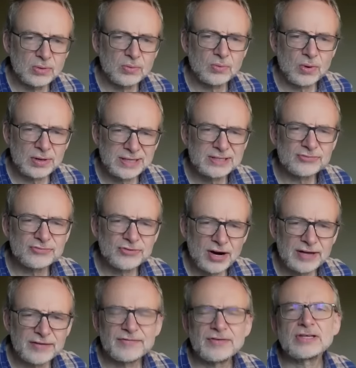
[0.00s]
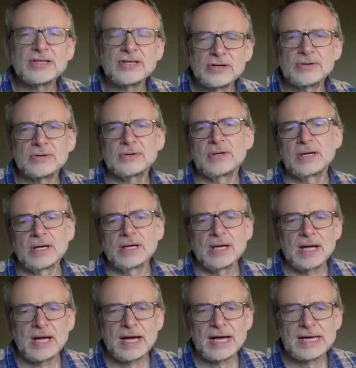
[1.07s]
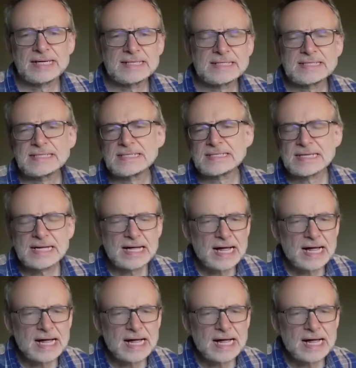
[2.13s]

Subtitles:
what is right for you, and